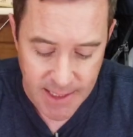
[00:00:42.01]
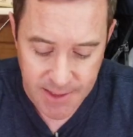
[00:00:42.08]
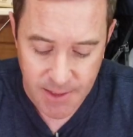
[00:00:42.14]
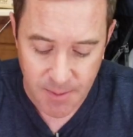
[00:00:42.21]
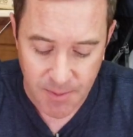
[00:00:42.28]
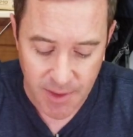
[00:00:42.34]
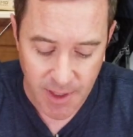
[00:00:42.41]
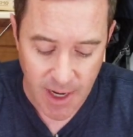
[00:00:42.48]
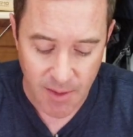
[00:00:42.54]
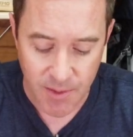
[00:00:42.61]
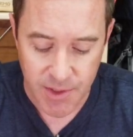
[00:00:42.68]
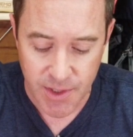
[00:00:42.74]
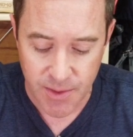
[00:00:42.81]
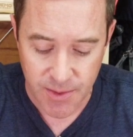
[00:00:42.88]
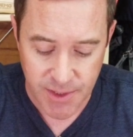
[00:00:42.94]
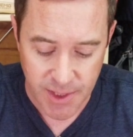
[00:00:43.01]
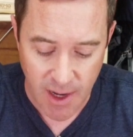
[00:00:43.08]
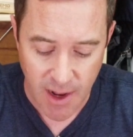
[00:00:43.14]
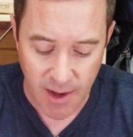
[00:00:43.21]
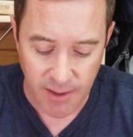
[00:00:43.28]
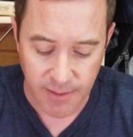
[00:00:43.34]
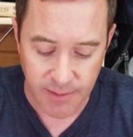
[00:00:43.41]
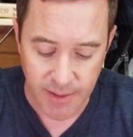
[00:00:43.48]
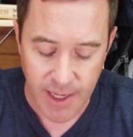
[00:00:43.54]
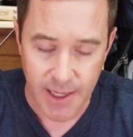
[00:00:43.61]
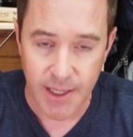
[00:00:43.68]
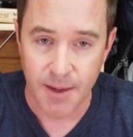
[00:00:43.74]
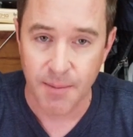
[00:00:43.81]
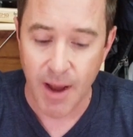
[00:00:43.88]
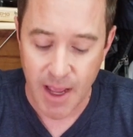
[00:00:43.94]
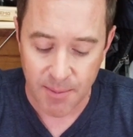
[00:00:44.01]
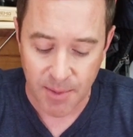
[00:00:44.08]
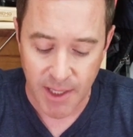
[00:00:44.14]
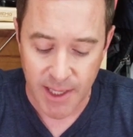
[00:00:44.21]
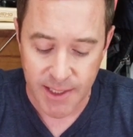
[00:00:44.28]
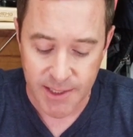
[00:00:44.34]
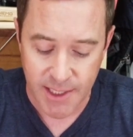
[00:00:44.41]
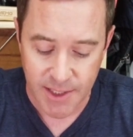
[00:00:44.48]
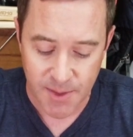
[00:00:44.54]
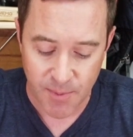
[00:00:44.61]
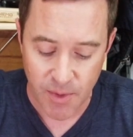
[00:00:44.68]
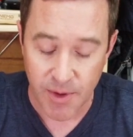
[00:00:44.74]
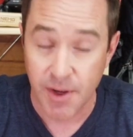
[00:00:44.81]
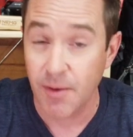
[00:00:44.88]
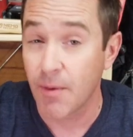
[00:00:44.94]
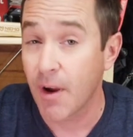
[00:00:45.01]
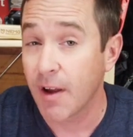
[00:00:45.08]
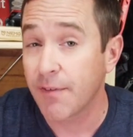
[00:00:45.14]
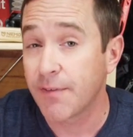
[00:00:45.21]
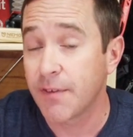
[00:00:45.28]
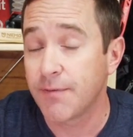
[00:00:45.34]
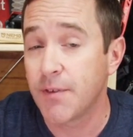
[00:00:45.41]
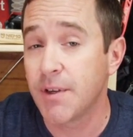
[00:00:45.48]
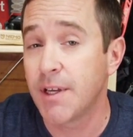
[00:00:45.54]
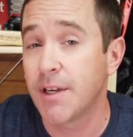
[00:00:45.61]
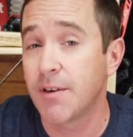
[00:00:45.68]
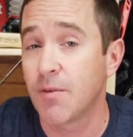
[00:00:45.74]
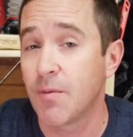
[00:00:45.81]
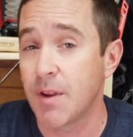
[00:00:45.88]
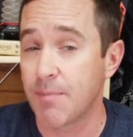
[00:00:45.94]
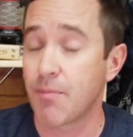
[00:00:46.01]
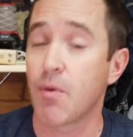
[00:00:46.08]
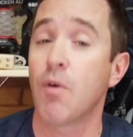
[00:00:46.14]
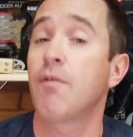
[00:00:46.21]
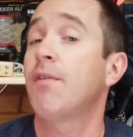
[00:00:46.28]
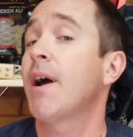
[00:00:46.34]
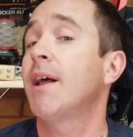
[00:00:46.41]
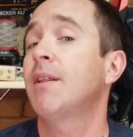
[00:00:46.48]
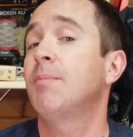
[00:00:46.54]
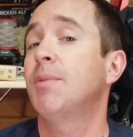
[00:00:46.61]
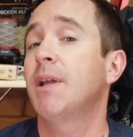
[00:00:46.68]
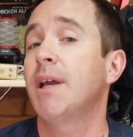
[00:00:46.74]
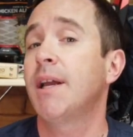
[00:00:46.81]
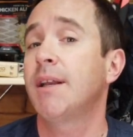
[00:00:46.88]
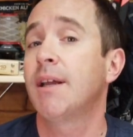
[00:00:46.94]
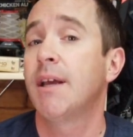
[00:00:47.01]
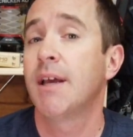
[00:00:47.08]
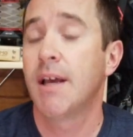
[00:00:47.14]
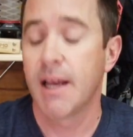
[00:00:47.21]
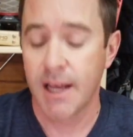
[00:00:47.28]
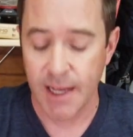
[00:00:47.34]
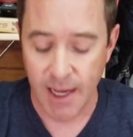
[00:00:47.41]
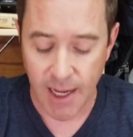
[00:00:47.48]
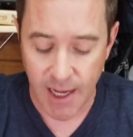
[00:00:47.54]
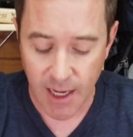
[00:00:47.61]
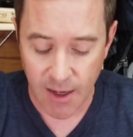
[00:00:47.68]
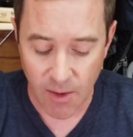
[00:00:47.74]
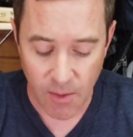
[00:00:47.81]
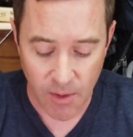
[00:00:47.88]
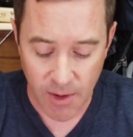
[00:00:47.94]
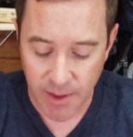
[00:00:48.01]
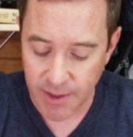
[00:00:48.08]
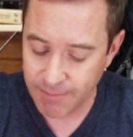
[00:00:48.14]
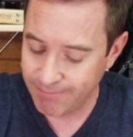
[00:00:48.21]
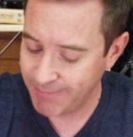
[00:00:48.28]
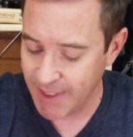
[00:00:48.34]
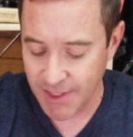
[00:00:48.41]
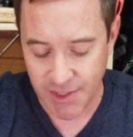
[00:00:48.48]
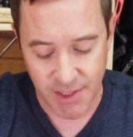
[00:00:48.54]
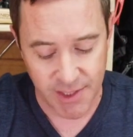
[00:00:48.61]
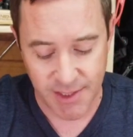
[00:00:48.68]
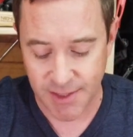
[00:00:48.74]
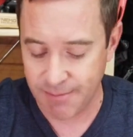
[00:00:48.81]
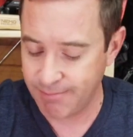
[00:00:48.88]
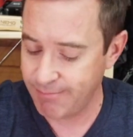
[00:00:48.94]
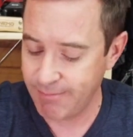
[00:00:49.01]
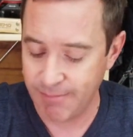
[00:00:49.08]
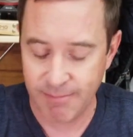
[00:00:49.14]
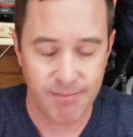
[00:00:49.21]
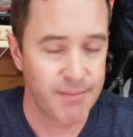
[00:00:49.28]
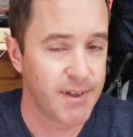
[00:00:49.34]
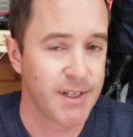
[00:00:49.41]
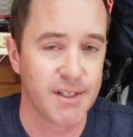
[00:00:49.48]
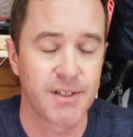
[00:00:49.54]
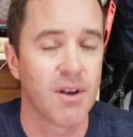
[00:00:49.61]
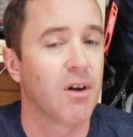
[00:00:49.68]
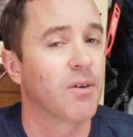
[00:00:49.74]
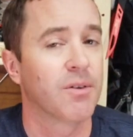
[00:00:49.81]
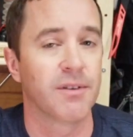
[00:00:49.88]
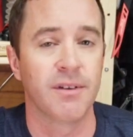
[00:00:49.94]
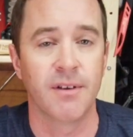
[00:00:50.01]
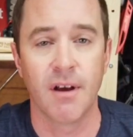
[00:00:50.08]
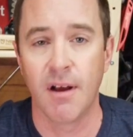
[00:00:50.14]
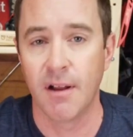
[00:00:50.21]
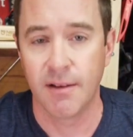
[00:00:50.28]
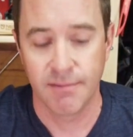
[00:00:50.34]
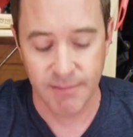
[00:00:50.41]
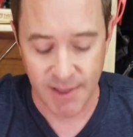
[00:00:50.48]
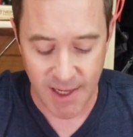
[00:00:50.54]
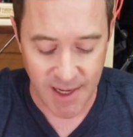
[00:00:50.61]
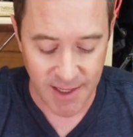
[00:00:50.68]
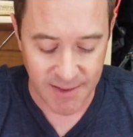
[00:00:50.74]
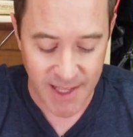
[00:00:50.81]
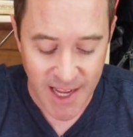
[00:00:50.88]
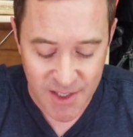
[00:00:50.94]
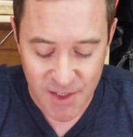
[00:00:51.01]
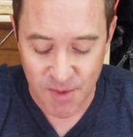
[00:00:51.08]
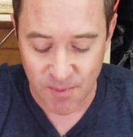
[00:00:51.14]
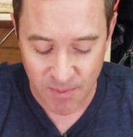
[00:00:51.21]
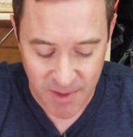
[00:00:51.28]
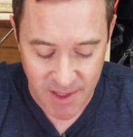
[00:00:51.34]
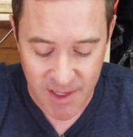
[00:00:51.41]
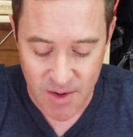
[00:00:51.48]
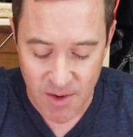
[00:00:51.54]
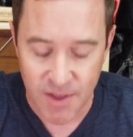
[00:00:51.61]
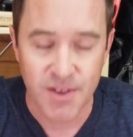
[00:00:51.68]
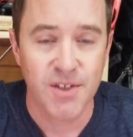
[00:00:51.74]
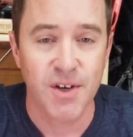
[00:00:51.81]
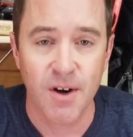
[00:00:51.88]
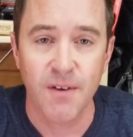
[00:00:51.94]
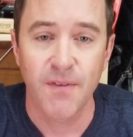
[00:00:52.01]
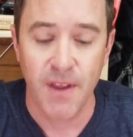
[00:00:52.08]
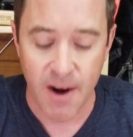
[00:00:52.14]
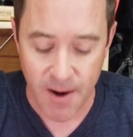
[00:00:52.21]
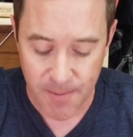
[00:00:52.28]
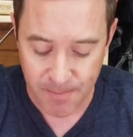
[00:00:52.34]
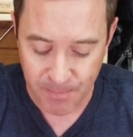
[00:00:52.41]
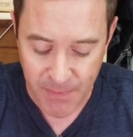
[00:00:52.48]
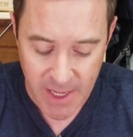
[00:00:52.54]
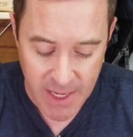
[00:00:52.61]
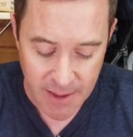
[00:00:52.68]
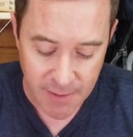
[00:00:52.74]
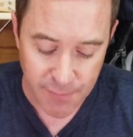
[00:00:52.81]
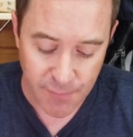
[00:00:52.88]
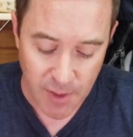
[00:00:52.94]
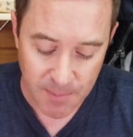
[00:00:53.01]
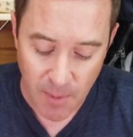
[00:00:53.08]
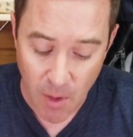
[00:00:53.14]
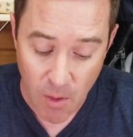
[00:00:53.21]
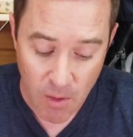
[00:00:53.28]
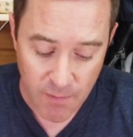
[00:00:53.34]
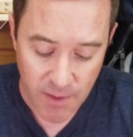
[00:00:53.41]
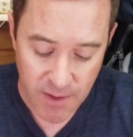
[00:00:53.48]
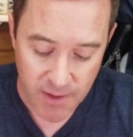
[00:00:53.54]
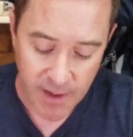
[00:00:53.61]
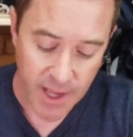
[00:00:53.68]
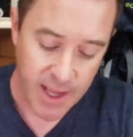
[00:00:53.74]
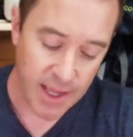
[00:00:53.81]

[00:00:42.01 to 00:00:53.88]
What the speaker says: not something that I would use on any of my blades. That's pretty rough if you needed to reprofile a blade, or it just is duller than dull. You could start there. Flip over